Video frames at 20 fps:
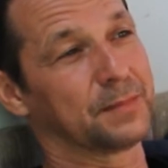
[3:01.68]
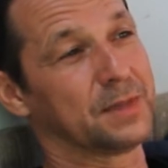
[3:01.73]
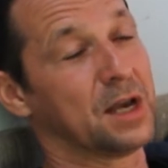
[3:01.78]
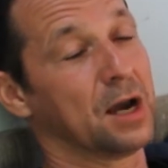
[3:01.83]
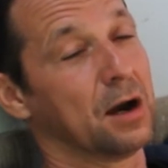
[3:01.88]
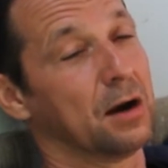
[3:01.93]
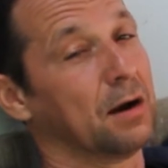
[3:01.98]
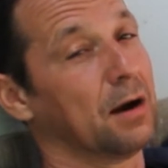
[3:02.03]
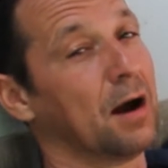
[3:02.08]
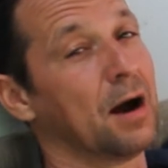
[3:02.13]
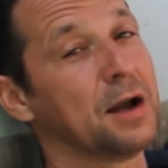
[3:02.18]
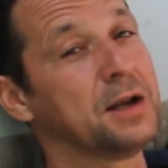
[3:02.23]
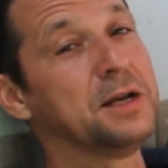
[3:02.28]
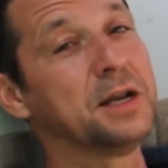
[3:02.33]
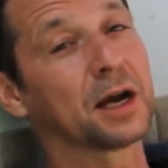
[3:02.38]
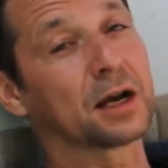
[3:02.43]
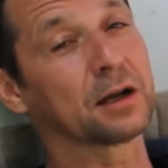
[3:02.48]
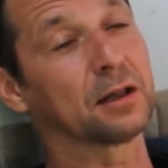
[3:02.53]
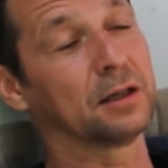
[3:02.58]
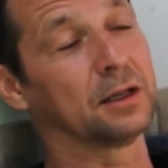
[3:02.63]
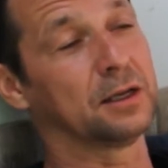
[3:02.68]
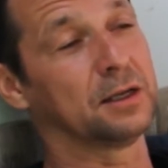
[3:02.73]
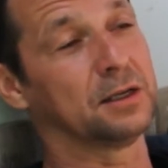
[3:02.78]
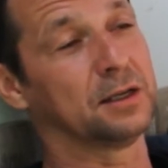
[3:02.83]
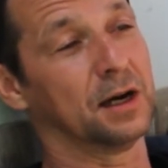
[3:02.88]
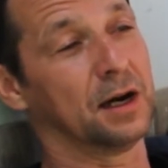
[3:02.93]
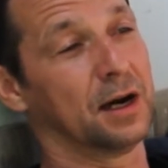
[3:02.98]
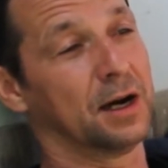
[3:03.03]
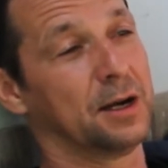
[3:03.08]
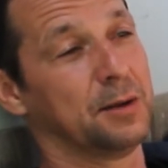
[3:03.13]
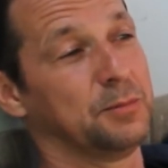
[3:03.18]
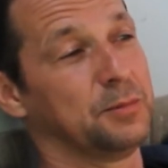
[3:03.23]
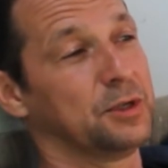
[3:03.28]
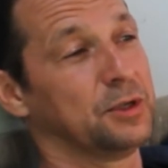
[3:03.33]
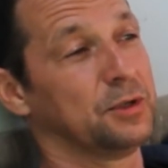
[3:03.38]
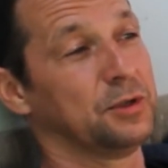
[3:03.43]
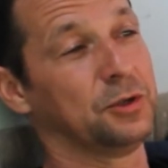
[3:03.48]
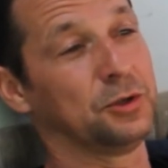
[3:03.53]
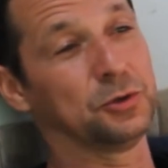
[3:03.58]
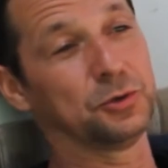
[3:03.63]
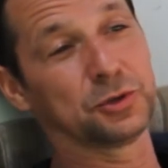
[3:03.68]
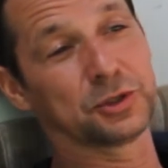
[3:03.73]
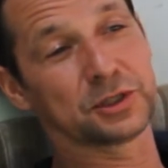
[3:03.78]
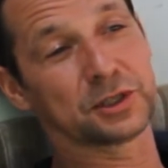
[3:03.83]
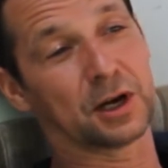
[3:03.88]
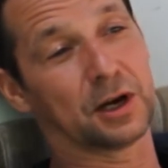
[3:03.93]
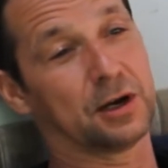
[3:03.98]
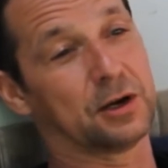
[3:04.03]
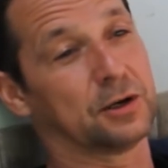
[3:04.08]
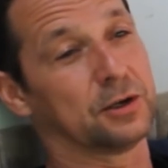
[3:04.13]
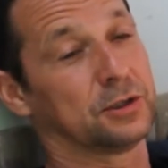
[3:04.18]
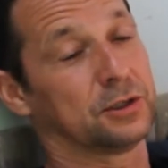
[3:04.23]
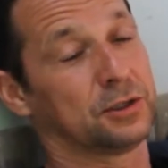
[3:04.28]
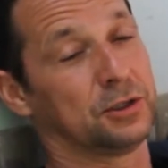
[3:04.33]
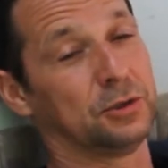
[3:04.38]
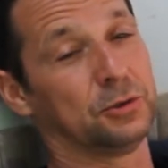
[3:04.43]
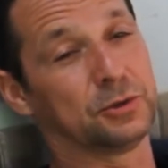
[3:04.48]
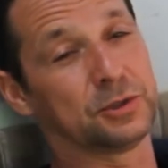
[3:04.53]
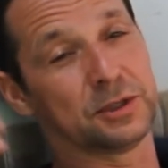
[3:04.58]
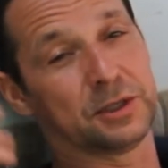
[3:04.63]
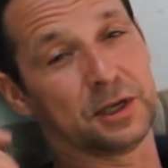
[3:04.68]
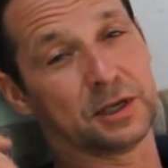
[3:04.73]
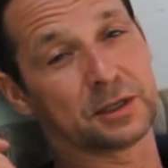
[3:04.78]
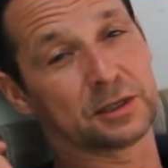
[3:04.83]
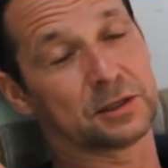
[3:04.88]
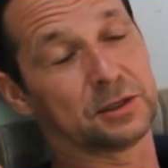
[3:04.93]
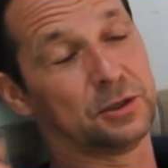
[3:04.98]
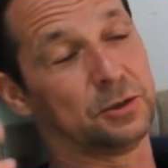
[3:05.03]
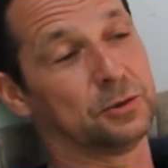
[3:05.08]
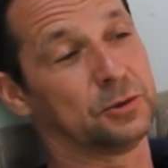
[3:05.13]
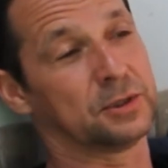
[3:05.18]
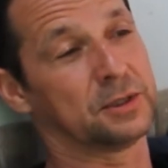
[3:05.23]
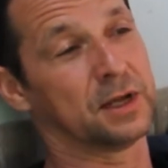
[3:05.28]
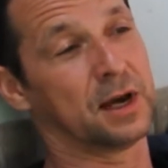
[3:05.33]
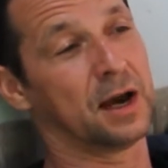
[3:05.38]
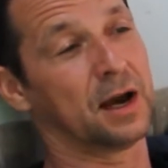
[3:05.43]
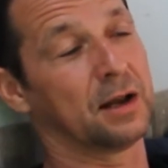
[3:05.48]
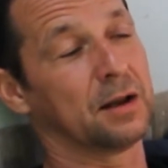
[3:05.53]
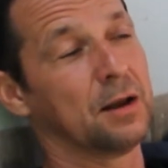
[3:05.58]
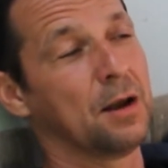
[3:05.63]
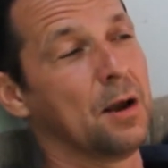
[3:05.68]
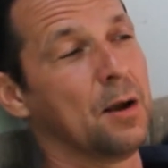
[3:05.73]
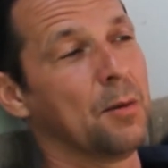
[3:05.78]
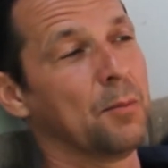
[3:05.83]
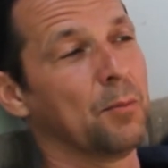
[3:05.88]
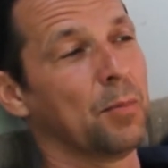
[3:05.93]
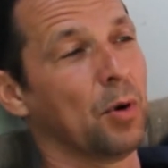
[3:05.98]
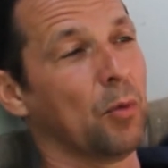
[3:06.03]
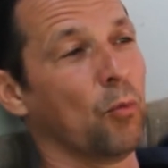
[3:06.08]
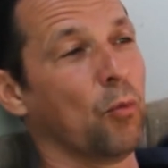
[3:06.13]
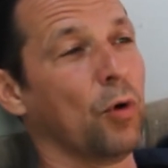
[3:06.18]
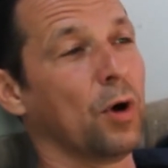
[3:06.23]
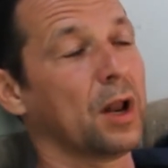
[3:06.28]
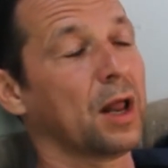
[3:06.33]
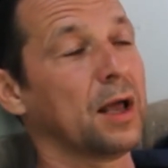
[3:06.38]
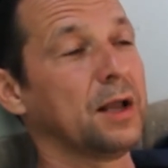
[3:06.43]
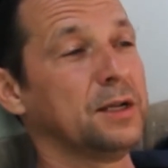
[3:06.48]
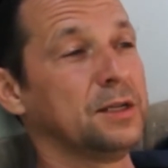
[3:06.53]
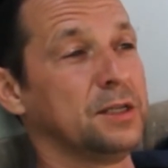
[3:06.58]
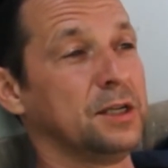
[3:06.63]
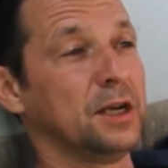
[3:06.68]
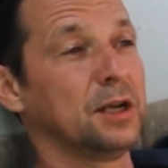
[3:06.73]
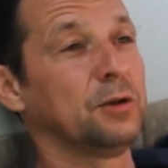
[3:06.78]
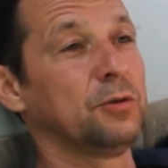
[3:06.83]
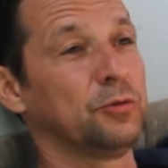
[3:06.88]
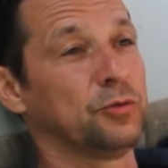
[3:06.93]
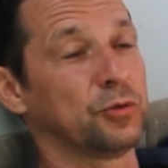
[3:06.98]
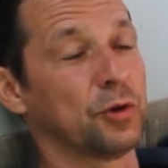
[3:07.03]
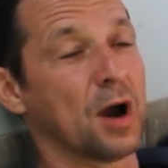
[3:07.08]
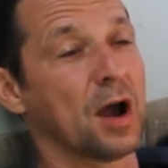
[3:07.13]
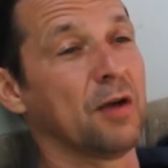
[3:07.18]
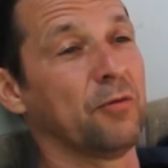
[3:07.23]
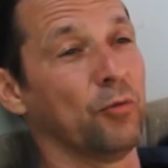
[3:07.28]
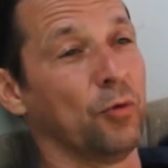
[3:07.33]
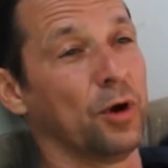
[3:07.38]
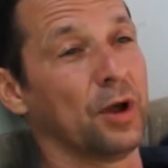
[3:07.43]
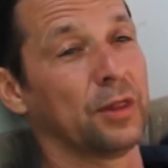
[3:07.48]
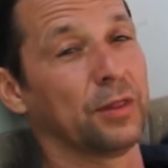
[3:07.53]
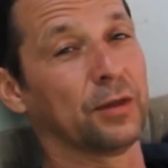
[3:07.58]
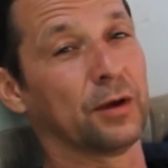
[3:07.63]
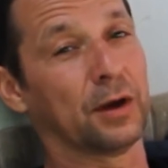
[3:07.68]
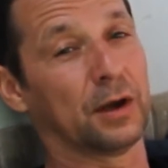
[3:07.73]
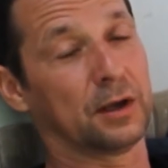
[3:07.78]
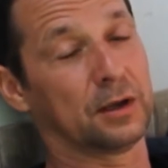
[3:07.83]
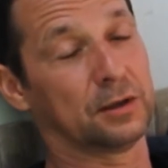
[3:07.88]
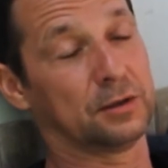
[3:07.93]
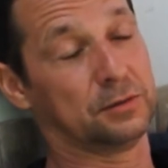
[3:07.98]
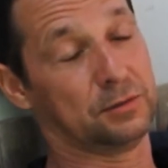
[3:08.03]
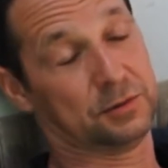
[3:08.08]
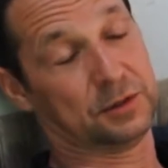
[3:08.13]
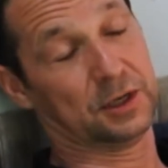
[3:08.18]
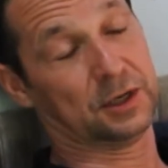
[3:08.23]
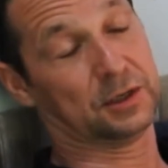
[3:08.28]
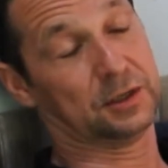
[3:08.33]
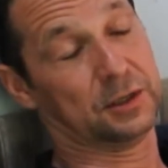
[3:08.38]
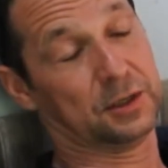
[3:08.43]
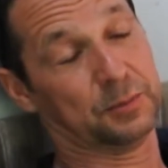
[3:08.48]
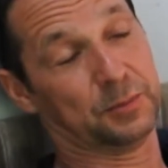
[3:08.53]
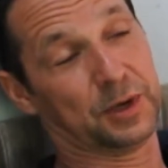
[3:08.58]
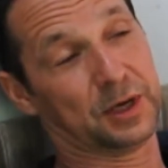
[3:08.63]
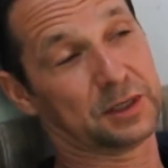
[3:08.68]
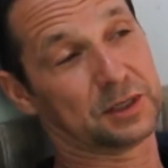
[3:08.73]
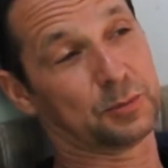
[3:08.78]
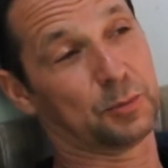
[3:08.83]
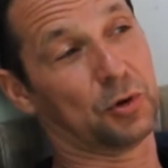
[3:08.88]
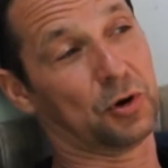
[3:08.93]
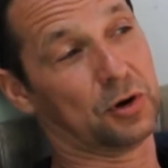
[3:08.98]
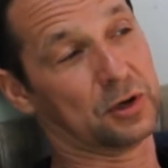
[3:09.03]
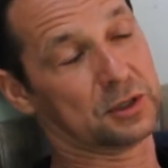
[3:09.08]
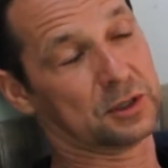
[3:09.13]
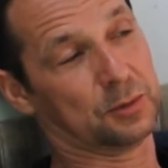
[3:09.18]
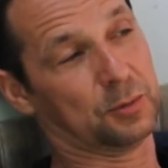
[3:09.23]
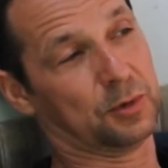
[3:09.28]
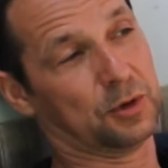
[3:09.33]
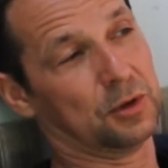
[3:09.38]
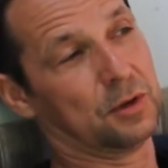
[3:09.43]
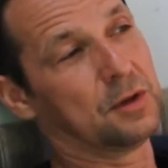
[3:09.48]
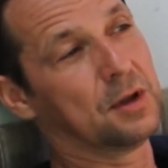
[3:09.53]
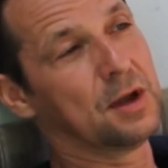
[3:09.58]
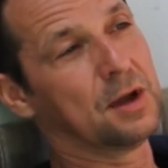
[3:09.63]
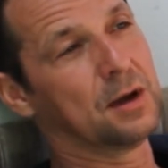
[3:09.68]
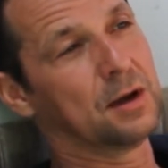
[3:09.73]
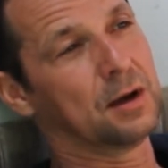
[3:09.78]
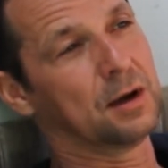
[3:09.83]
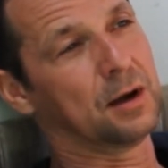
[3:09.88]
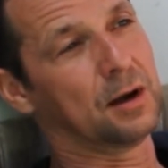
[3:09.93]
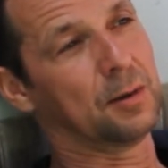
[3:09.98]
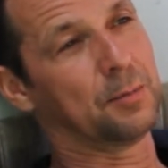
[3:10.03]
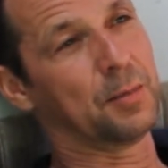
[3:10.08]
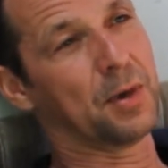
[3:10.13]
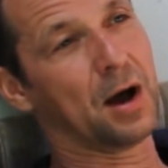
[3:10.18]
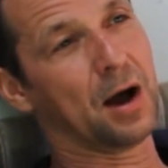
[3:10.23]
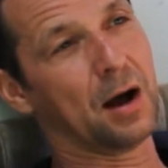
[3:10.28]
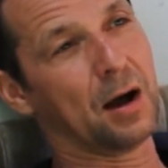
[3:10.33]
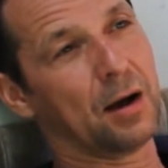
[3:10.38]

yeah, I nickel and dimed, used tires, use this, use that. But what I did drive with, I could did the best possible. Um,